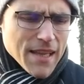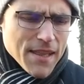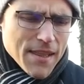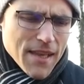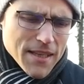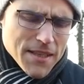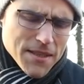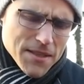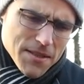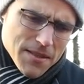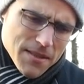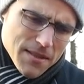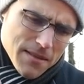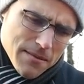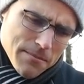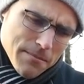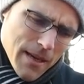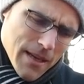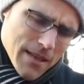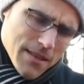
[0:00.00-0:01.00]
That
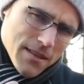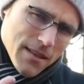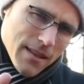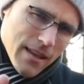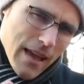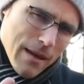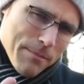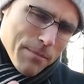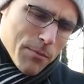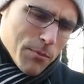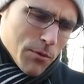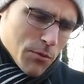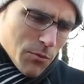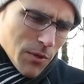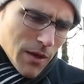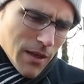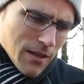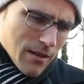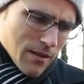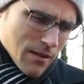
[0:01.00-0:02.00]
makes the gap
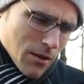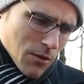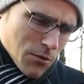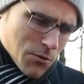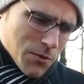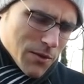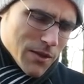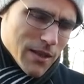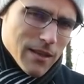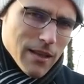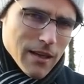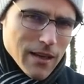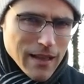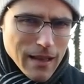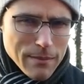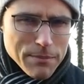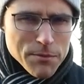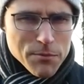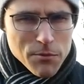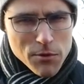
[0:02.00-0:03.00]
between those ones and the
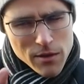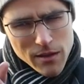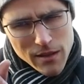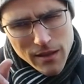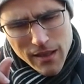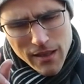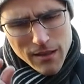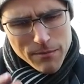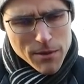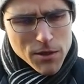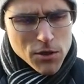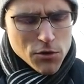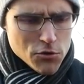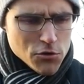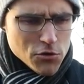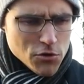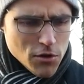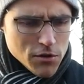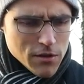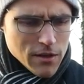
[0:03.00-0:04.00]
Club Sport a little bit
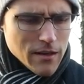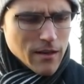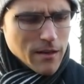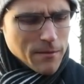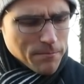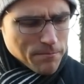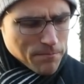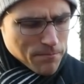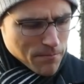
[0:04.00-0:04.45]
shorter,